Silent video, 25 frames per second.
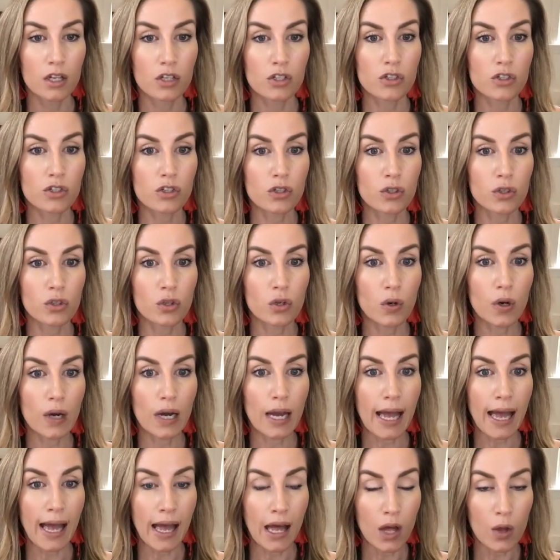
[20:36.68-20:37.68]
to
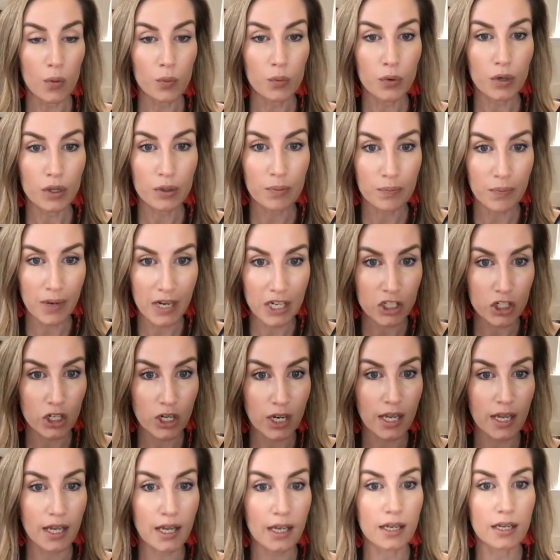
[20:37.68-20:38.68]
help with
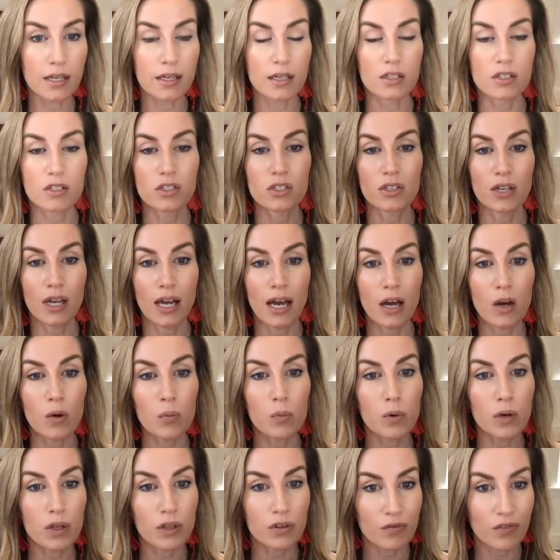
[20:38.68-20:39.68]
budgeting, to
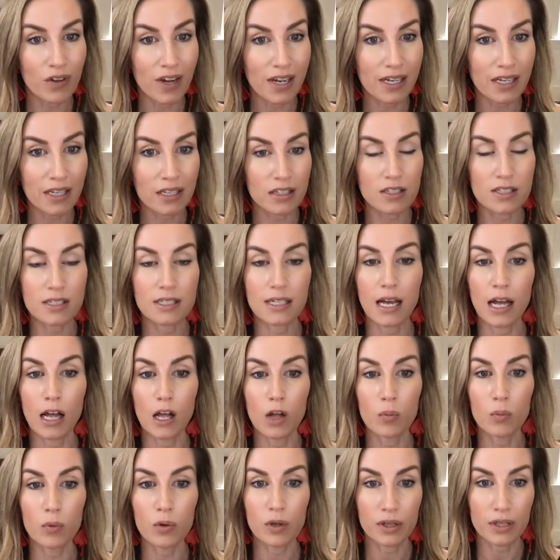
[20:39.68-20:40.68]
help with finance, to
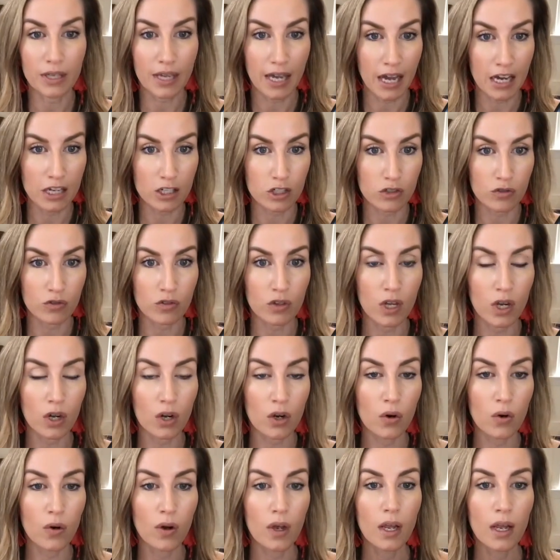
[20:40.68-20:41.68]
help with cash
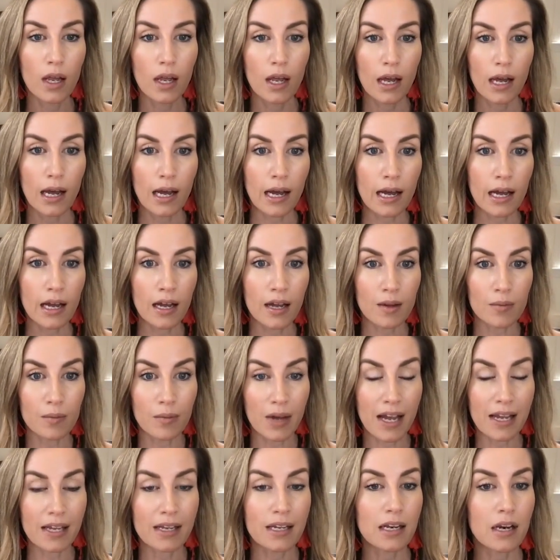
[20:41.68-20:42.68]
flow.
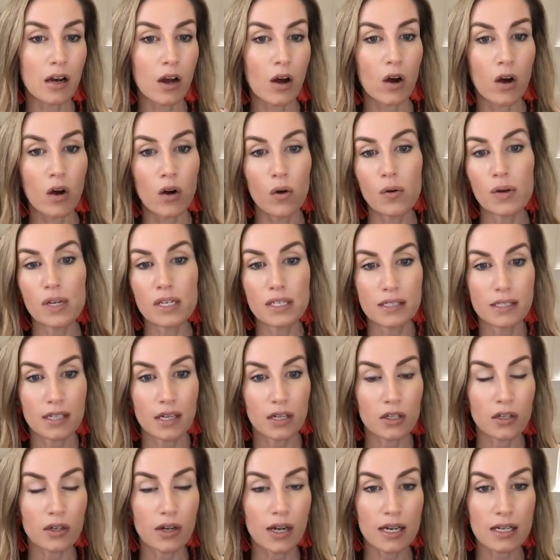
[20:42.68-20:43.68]
I can always
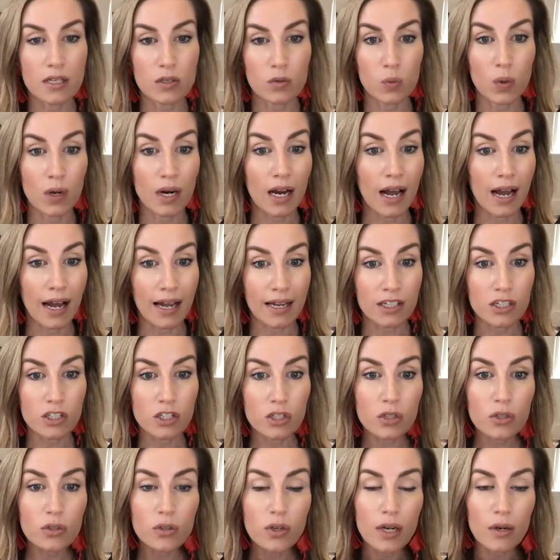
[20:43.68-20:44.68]
tell you guys what I
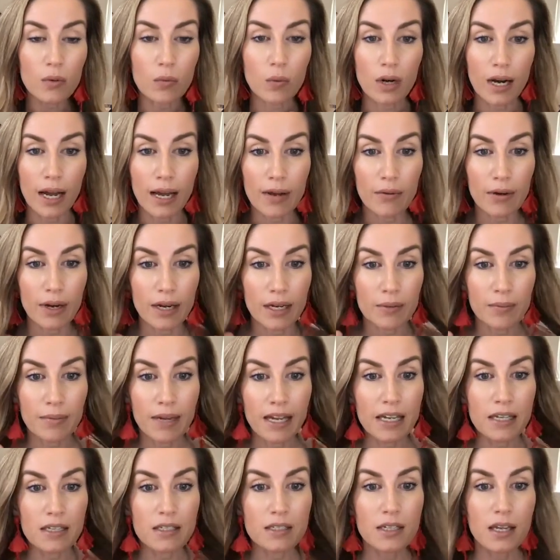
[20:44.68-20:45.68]
do and what I
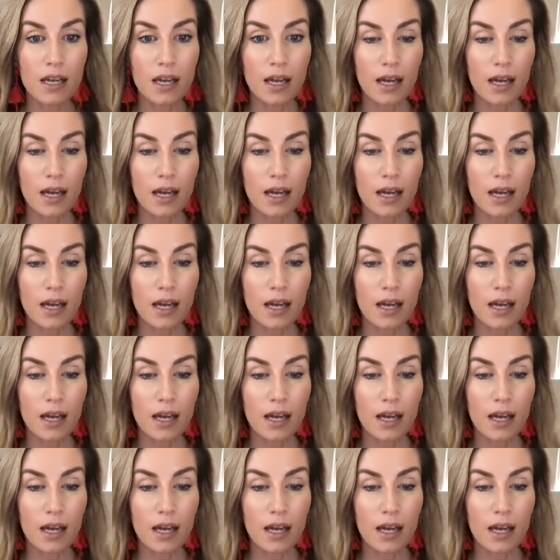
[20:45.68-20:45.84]
recommend.